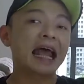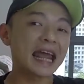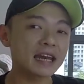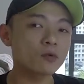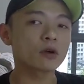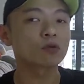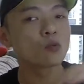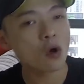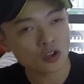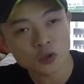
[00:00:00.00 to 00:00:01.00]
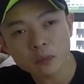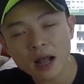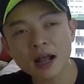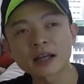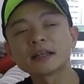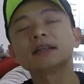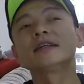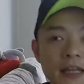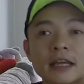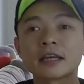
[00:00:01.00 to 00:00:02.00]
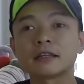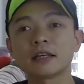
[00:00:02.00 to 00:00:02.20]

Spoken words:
Anyone who walks by and